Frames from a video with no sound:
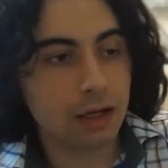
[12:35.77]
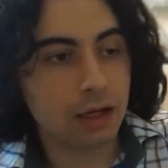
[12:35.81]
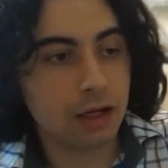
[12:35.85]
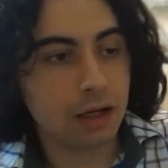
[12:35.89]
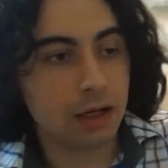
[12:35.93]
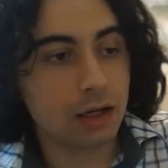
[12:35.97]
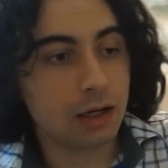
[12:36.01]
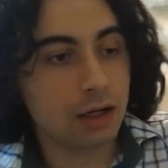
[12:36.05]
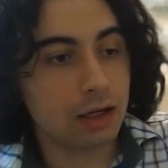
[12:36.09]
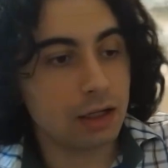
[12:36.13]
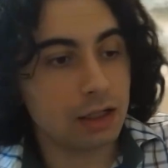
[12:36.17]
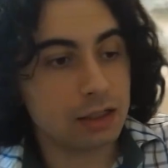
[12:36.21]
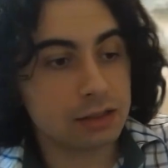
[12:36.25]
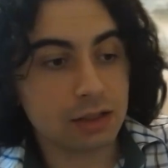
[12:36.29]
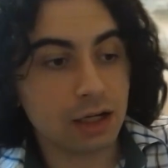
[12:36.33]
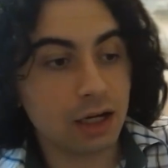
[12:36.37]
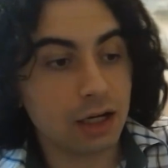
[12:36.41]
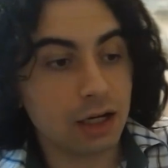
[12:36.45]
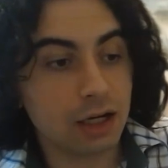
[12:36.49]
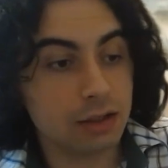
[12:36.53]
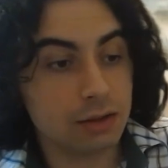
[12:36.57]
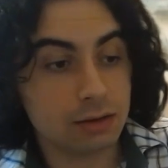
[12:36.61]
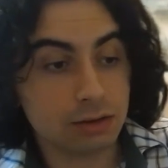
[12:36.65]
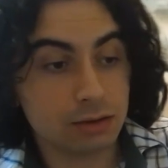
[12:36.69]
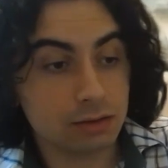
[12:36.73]
A
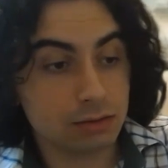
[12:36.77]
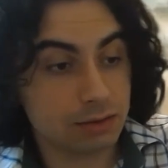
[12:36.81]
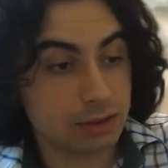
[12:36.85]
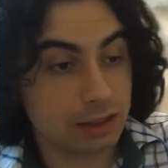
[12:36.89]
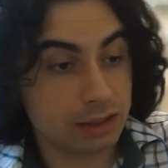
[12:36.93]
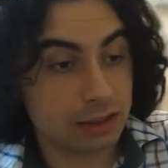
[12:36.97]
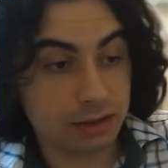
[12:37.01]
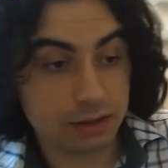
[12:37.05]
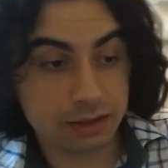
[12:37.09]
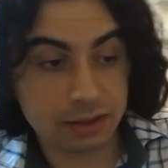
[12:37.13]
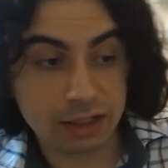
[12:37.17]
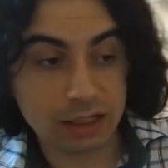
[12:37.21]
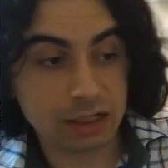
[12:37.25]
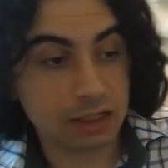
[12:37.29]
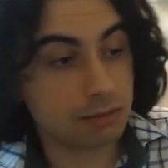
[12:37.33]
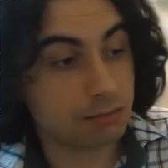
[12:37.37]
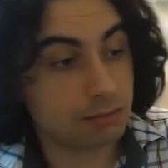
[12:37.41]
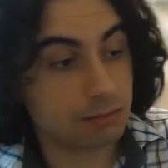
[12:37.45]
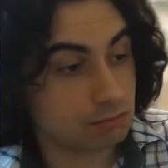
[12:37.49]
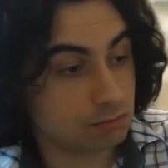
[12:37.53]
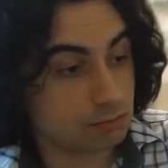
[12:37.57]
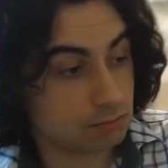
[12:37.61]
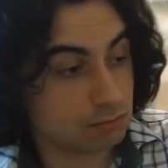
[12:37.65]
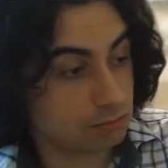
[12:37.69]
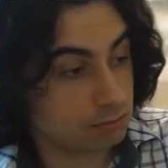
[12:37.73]
title and a
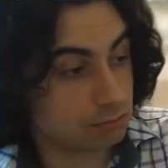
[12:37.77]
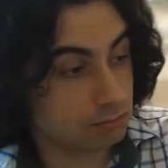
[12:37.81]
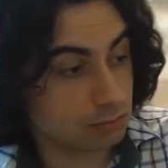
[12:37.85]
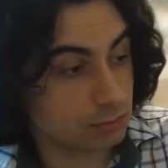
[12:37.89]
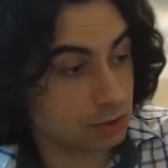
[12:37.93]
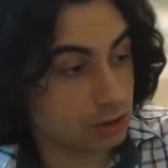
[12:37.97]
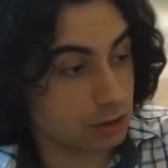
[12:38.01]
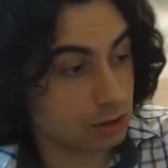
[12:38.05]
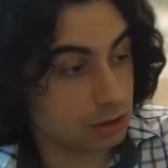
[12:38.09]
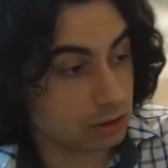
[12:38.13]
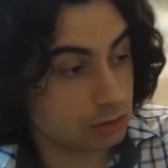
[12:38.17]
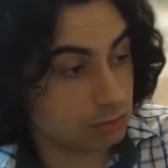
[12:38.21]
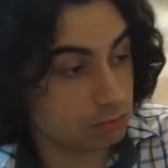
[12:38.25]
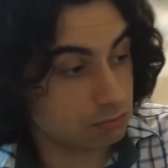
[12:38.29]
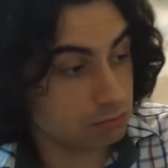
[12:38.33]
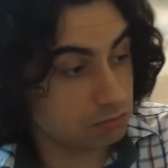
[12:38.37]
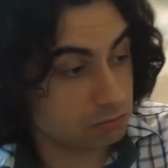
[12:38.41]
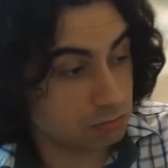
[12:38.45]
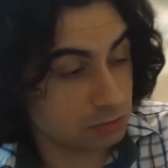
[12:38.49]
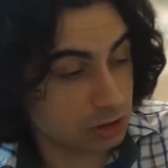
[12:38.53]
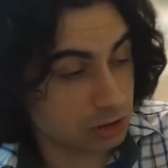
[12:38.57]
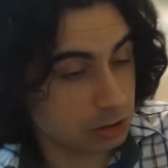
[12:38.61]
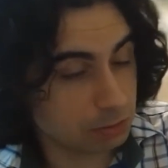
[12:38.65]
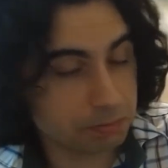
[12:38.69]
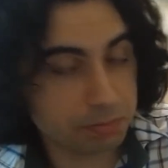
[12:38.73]
name
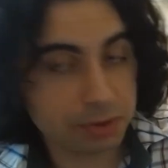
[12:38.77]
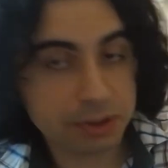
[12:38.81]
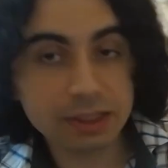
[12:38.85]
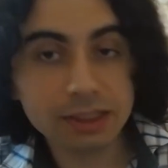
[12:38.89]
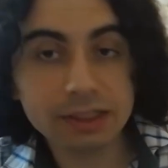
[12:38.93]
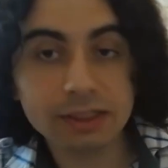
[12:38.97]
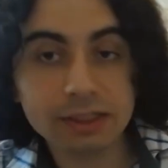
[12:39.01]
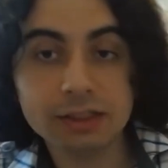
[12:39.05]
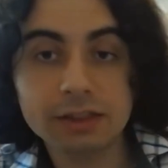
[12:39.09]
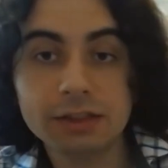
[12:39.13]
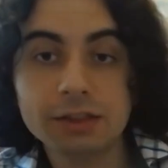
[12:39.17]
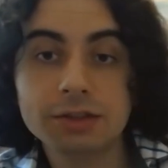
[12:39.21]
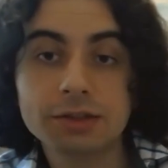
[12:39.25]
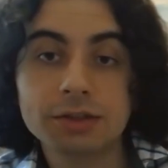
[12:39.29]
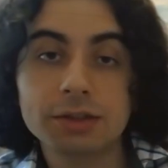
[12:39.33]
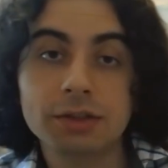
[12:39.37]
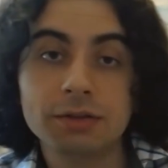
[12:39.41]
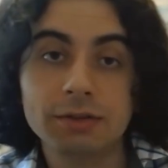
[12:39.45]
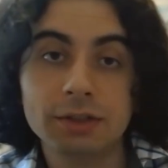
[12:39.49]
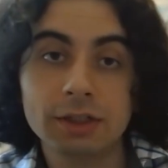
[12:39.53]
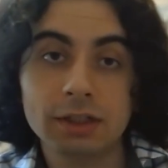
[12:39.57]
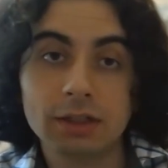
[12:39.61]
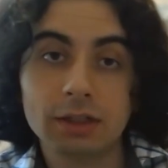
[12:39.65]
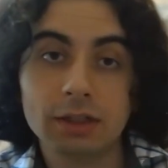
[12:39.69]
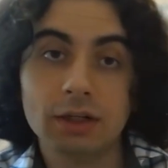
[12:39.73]
completely
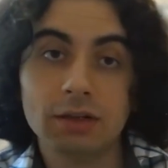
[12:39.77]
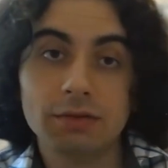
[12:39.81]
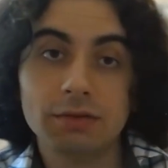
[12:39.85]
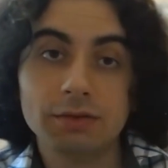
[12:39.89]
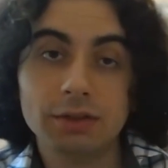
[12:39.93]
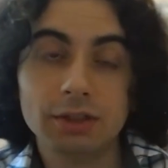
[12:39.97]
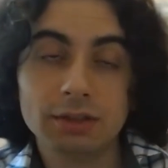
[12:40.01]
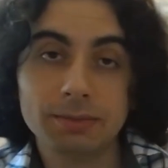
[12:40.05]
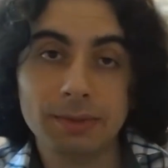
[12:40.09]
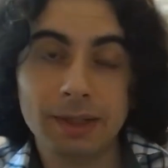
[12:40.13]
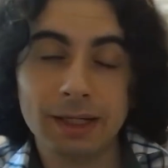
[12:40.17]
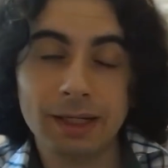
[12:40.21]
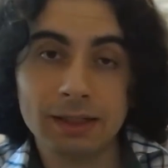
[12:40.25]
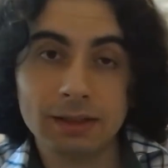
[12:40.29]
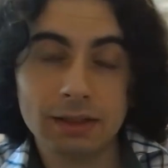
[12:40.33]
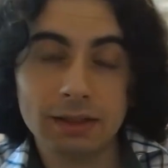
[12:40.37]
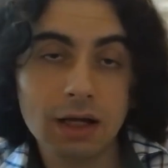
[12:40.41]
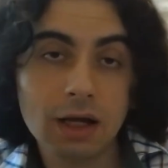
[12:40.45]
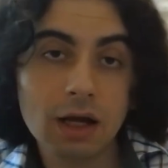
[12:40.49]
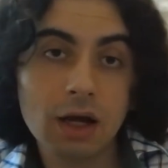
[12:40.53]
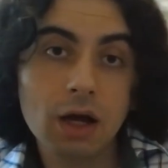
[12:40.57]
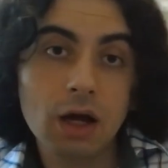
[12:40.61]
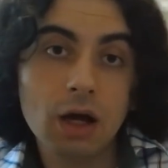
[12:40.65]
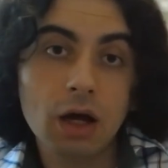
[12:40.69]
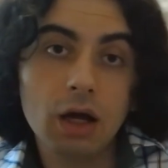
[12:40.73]
deserving of this man.
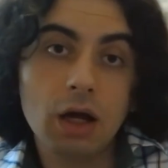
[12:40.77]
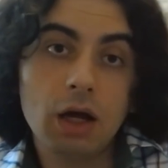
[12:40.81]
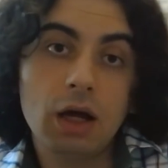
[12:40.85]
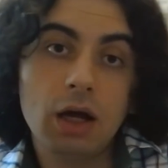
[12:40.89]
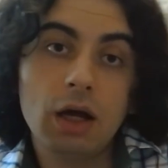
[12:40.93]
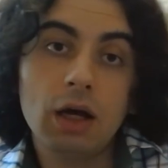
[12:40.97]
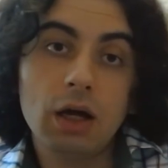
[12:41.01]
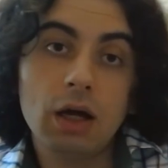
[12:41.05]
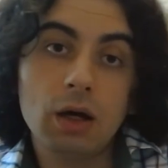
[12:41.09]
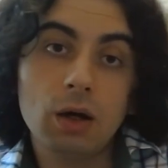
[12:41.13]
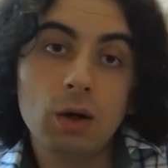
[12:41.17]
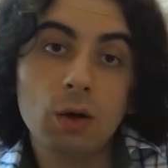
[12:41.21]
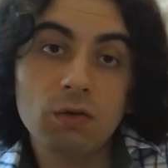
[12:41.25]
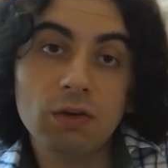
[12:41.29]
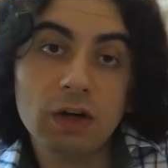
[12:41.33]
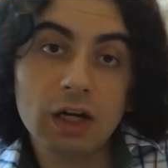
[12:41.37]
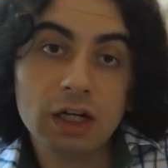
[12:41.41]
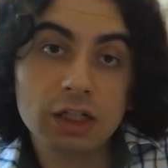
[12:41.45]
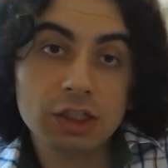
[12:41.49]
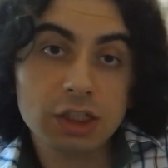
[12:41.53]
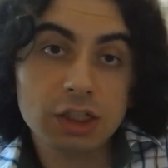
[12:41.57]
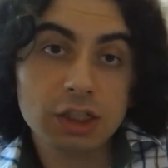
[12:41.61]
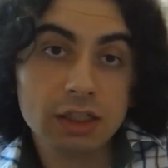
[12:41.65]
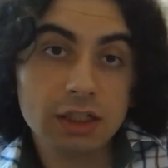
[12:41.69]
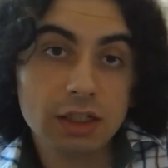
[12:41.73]
Hovak
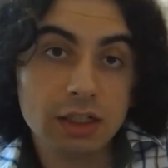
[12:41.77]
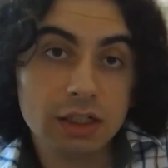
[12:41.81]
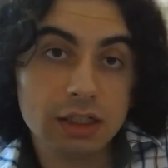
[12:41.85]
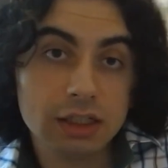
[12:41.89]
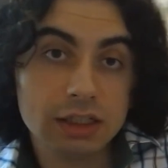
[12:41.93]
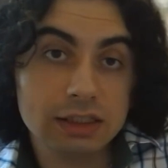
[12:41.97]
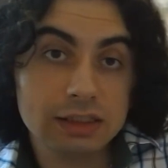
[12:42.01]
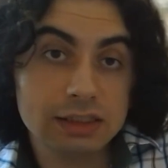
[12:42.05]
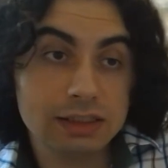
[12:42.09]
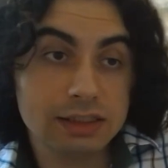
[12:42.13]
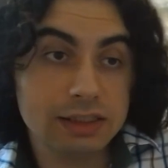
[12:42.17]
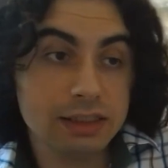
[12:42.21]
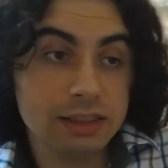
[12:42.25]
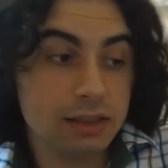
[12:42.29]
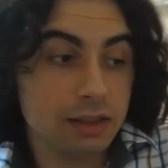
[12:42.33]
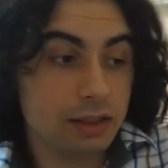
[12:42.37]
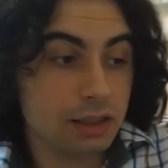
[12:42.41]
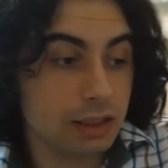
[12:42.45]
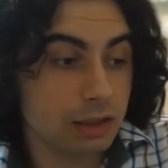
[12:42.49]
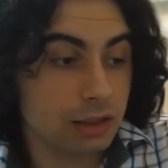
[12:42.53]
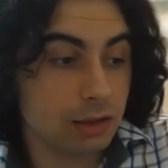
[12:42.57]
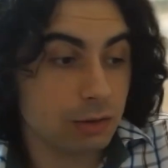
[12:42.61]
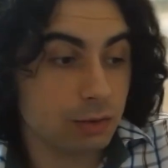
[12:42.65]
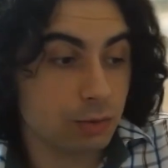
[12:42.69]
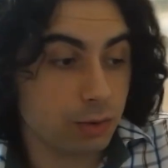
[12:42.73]
Shatare is
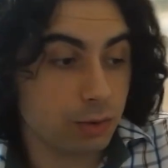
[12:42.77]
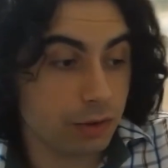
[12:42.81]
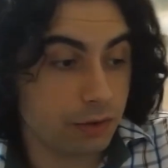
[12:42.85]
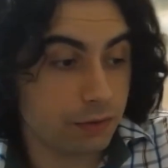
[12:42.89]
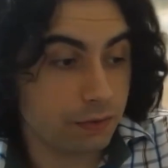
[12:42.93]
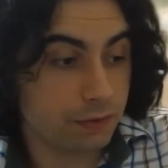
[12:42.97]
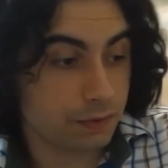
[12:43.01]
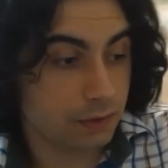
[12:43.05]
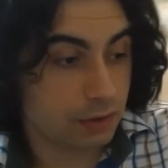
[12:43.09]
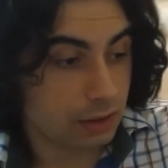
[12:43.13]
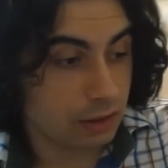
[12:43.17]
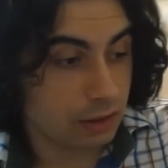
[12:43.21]
dealing with